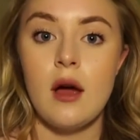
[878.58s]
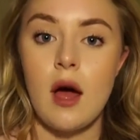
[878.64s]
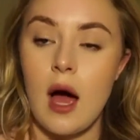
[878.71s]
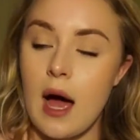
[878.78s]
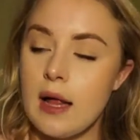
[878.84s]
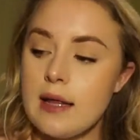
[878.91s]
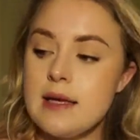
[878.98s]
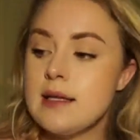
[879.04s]

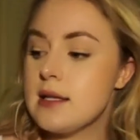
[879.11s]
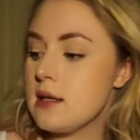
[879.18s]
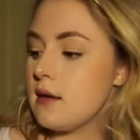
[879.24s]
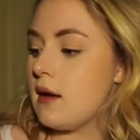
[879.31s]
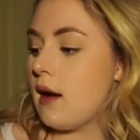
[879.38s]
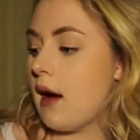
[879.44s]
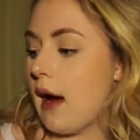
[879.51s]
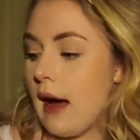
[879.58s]
at least
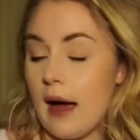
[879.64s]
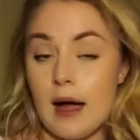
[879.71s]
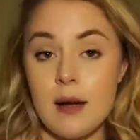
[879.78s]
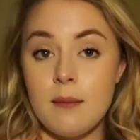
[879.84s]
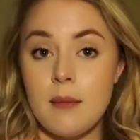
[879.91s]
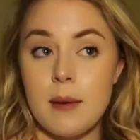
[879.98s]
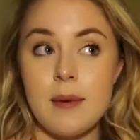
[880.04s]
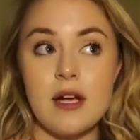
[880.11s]

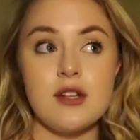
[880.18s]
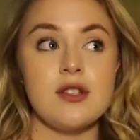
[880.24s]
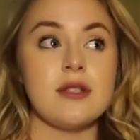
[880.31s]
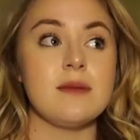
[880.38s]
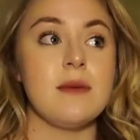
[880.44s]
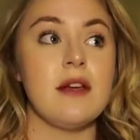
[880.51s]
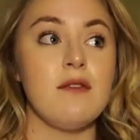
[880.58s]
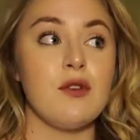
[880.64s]
maybe I
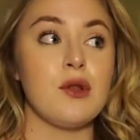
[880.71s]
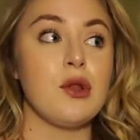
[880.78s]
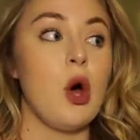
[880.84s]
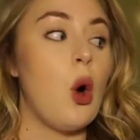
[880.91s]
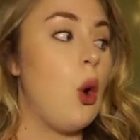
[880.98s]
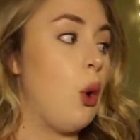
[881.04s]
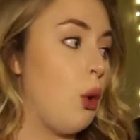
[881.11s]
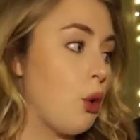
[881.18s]
shouldn't speak for the
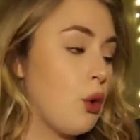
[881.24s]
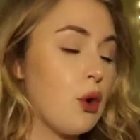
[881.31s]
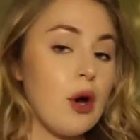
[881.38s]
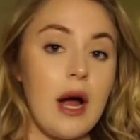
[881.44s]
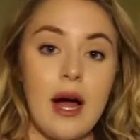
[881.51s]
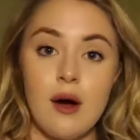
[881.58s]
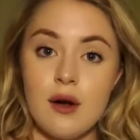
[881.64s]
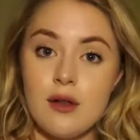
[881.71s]
whole
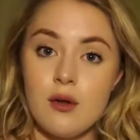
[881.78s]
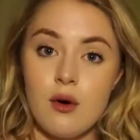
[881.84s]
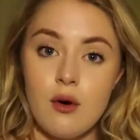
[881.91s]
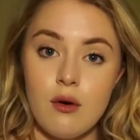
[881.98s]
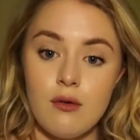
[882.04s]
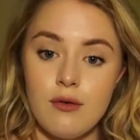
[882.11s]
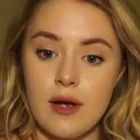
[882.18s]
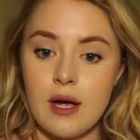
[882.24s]
crowd and the
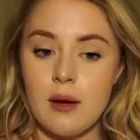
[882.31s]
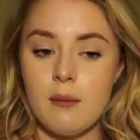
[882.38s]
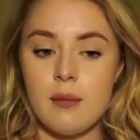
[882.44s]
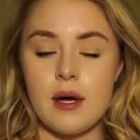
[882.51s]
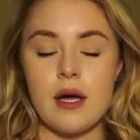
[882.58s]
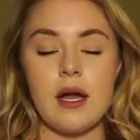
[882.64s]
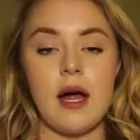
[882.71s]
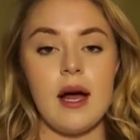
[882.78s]
whole fam,
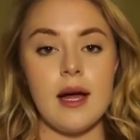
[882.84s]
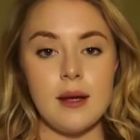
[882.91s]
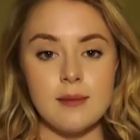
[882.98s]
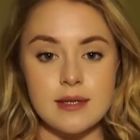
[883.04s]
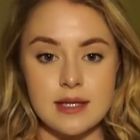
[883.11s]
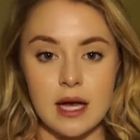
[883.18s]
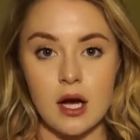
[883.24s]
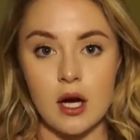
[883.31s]
but I am
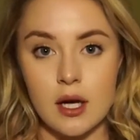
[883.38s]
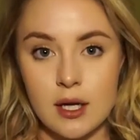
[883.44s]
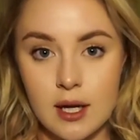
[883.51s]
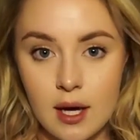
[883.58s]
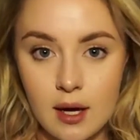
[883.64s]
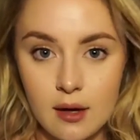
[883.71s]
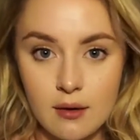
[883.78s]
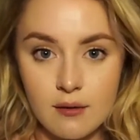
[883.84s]
scared
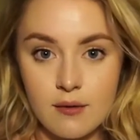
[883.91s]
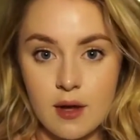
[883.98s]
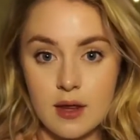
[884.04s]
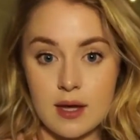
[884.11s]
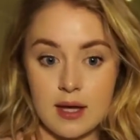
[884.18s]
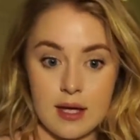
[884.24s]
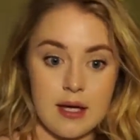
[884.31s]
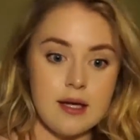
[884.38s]
of
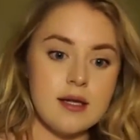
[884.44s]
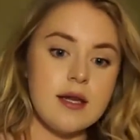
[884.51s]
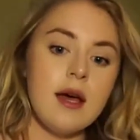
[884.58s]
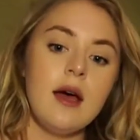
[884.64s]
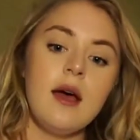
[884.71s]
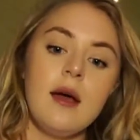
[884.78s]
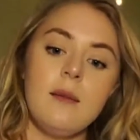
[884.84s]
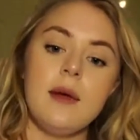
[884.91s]
the heat
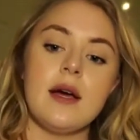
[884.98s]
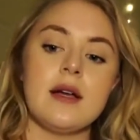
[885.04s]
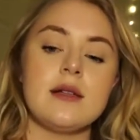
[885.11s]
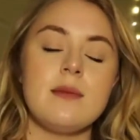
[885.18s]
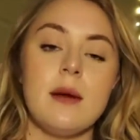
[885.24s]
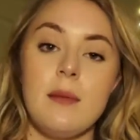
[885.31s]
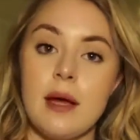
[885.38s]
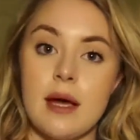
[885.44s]

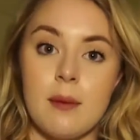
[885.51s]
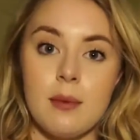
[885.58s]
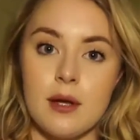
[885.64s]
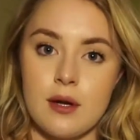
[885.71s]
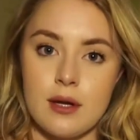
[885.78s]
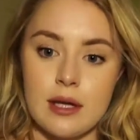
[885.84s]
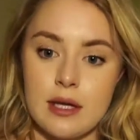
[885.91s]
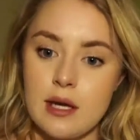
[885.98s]
because my makeup
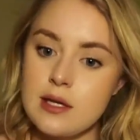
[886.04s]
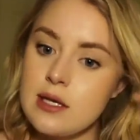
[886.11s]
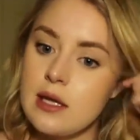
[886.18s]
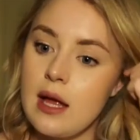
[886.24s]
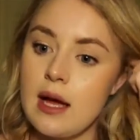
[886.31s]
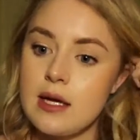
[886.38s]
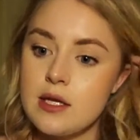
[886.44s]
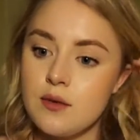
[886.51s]
literally doesn't
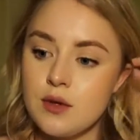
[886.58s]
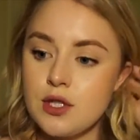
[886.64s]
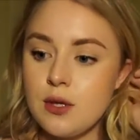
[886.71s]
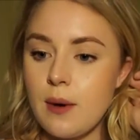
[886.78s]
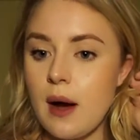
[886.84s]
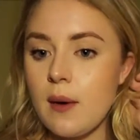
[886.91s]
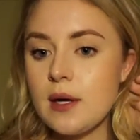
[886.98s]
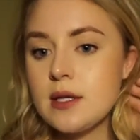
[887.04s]
last for
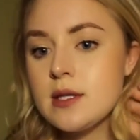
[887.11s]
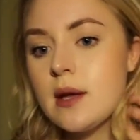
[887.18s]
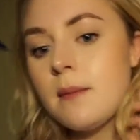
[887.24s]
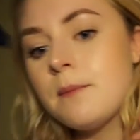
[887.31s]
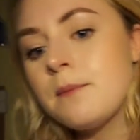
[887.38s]
2 hours.